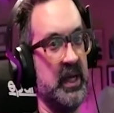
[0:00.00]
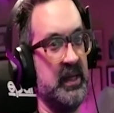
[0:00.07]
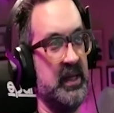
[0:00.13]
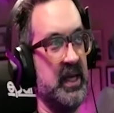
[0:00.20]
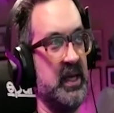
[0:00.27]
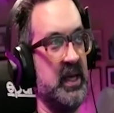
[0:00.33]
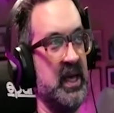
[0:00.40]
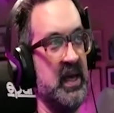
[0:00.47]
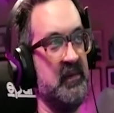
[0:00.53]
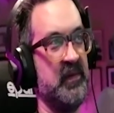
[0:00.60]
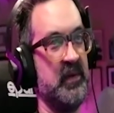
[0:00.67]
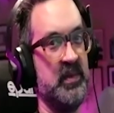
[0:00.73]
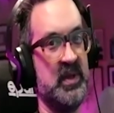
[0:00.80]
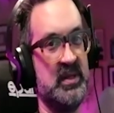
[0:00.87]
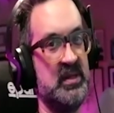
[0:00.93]
came from the
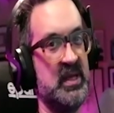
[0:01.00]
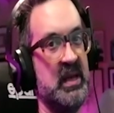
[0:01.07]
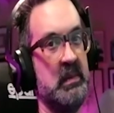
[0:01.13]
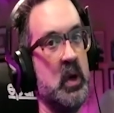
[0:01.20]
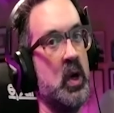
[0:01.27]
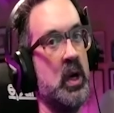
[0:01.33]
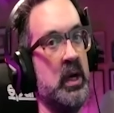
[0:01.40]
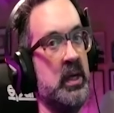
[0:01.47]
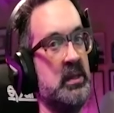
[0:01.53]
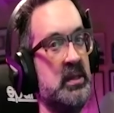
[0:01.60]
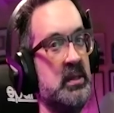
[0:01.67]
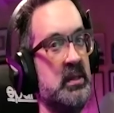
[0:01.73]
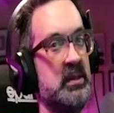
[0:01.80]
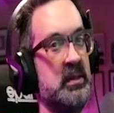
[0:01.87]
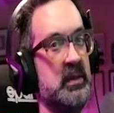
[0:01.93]
same artist,
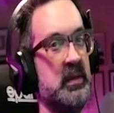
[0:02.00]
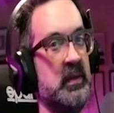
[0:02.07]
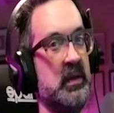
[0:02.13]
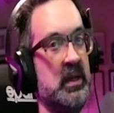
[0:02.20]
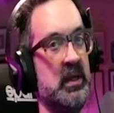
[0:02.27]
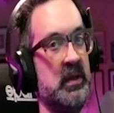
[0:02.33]
you know?